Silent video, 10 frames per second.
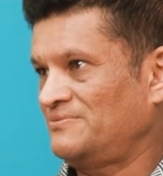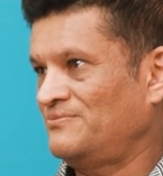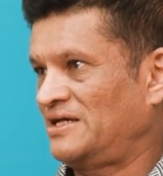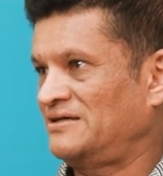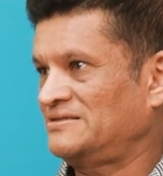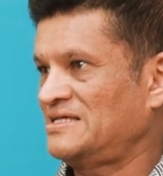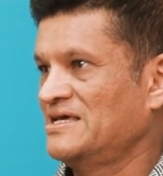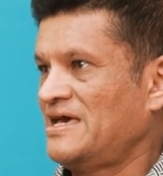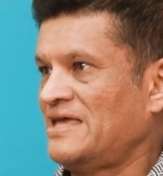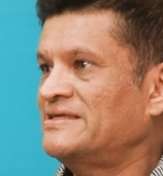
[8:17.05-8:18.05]
because
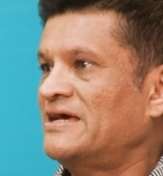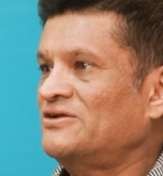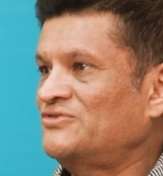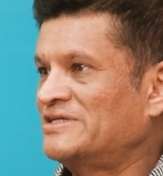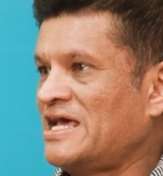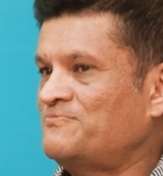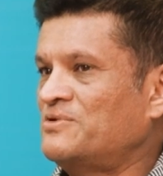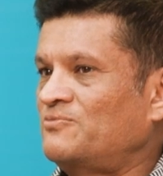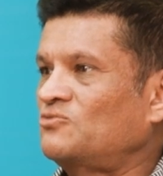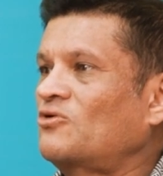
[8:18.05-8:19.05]
at the end of the day,
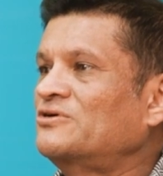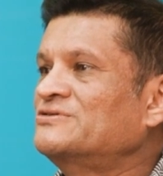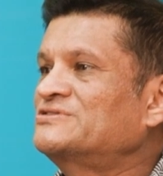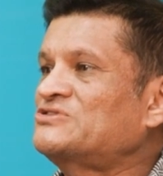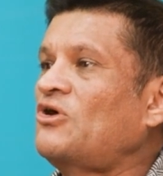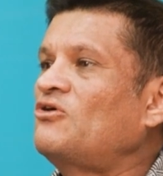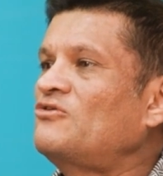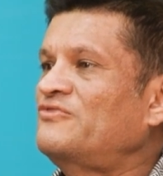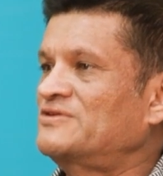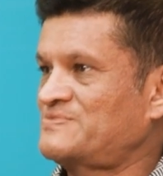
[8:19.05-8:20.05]
people want to
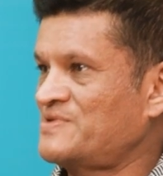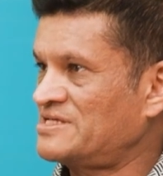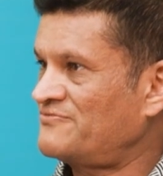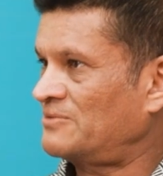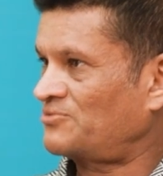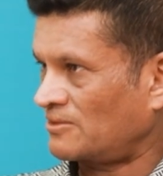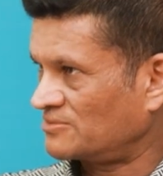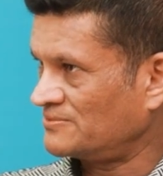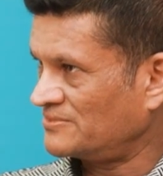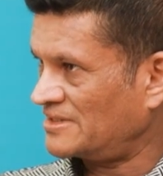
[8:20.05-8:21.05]
solve a specific
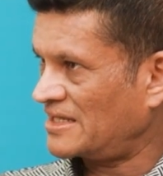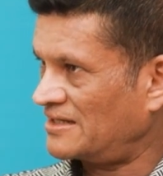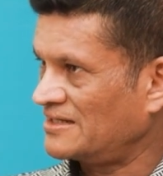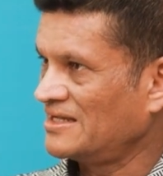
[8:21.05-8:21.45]
problem that